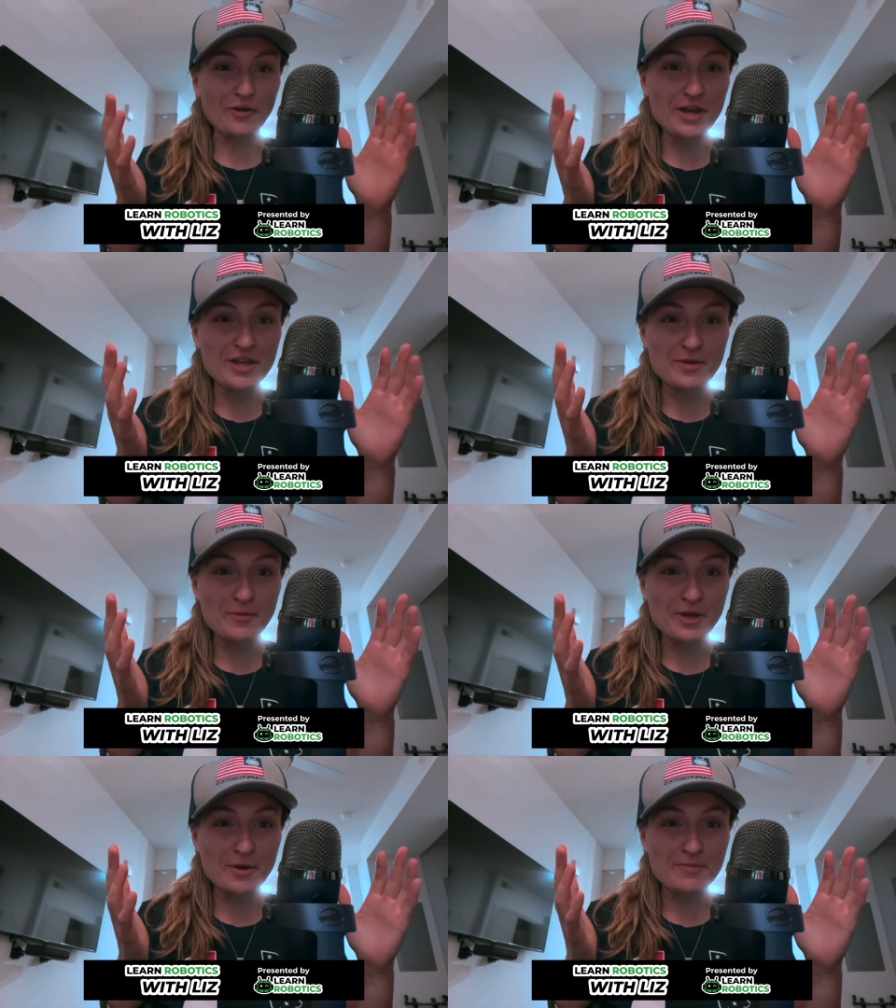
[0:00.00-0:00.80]
right, and
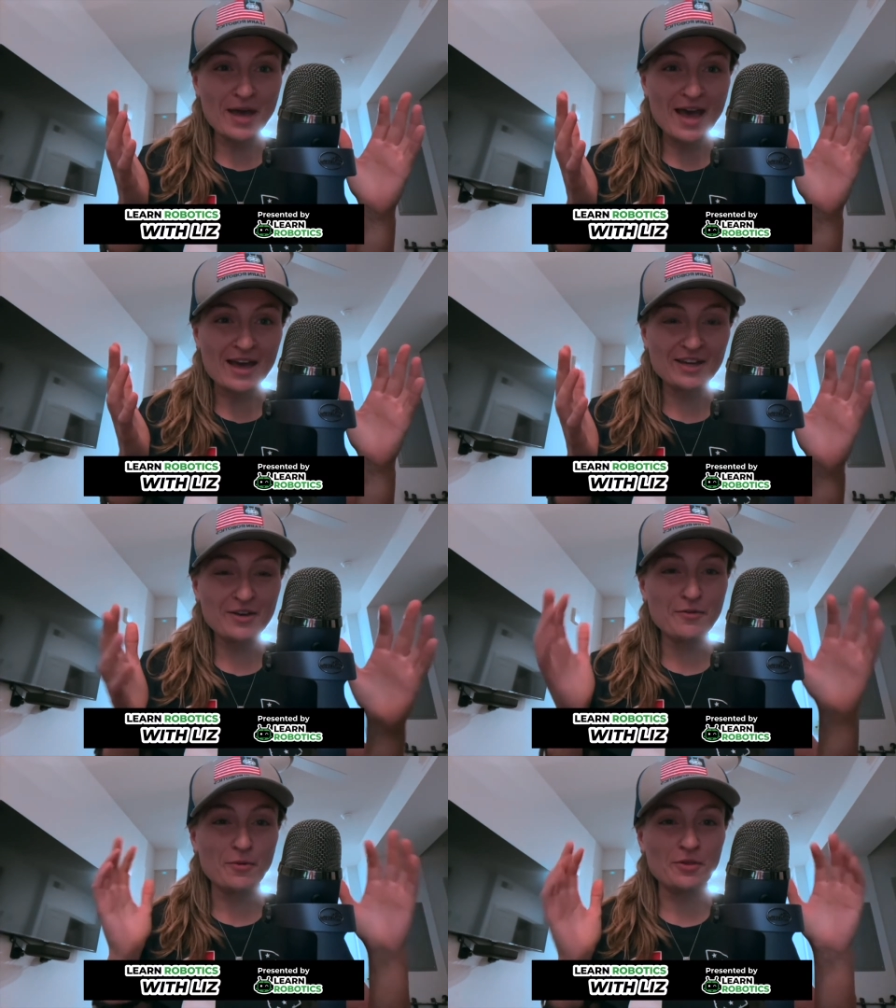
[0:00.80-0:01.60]
we are back
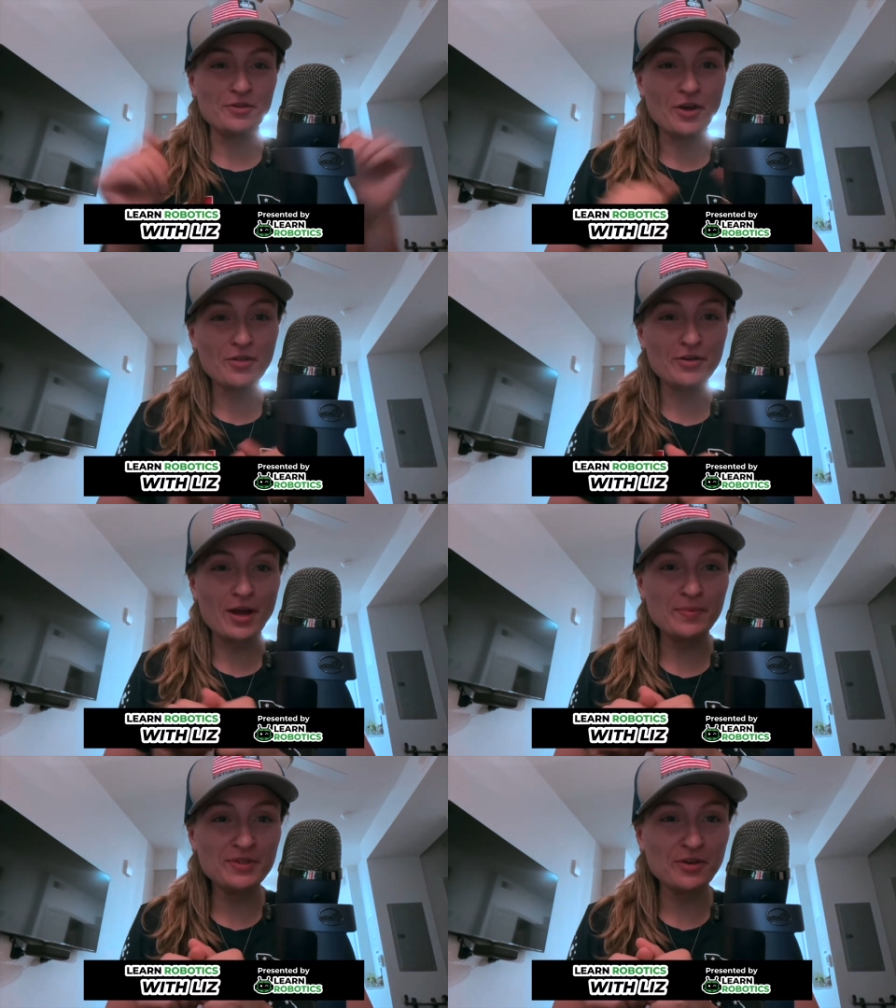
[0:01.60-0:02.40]
with another
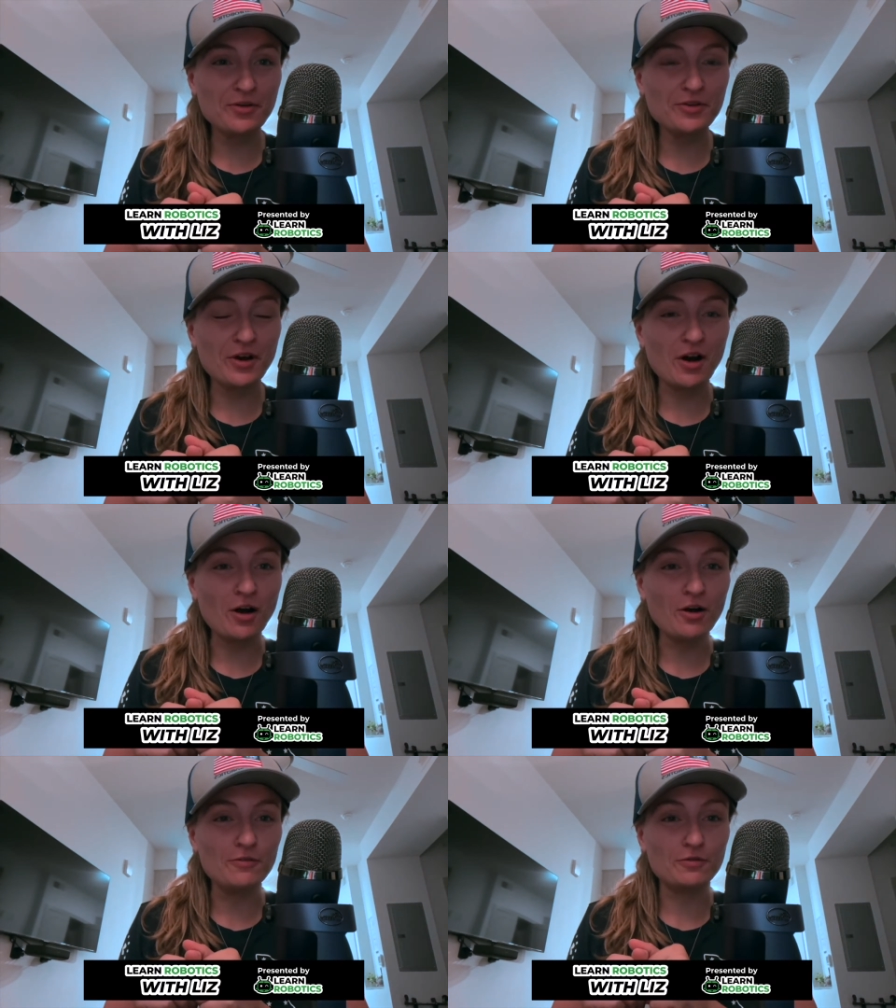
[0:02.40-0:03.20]
episode
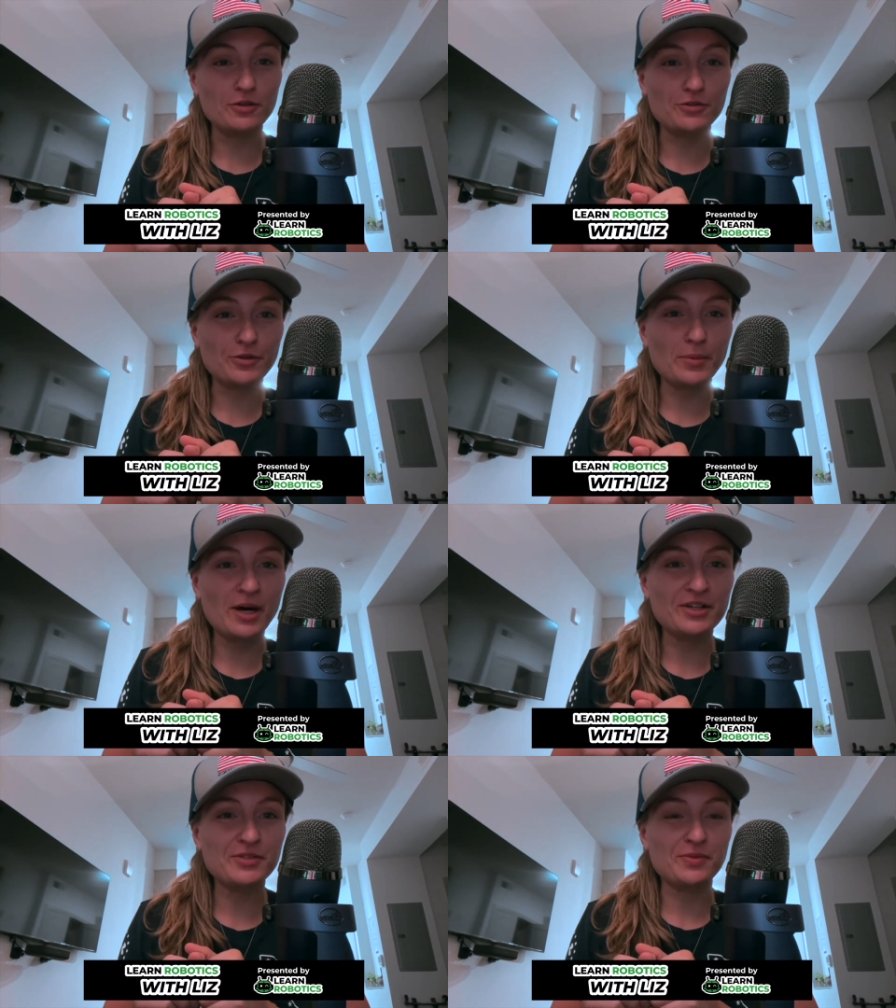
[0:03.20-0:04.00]
of Learn
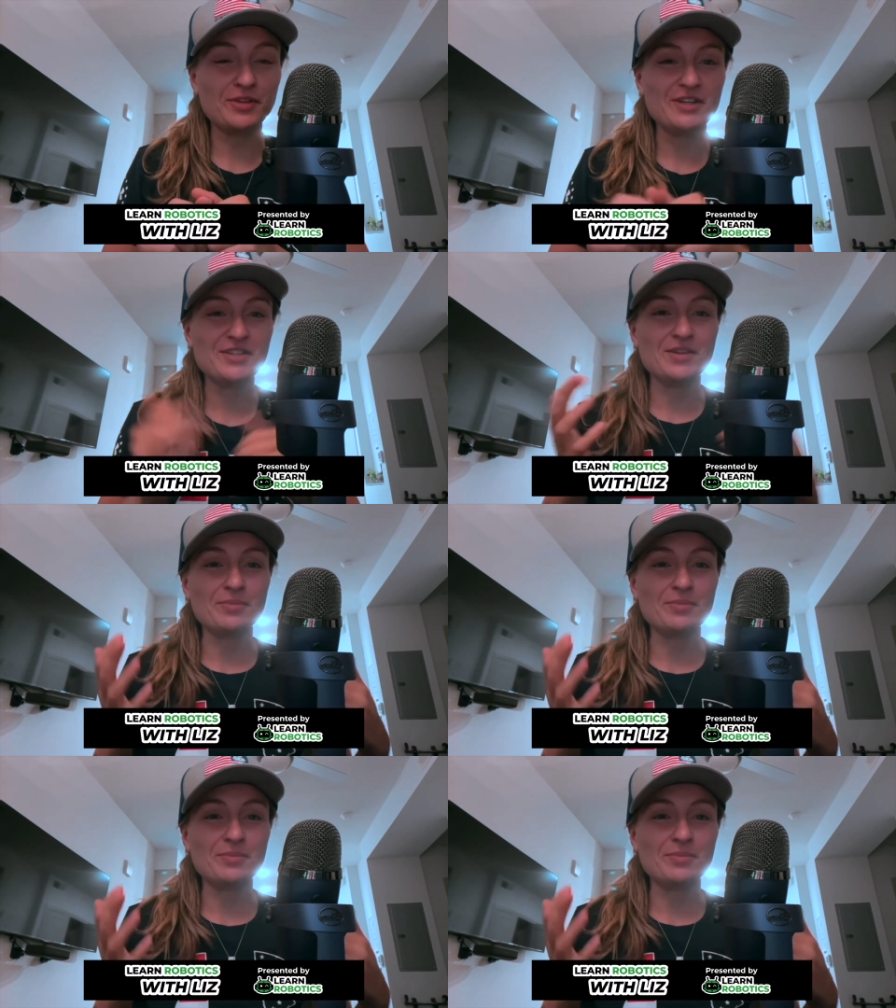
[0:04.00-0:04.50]
Robotics with Liz.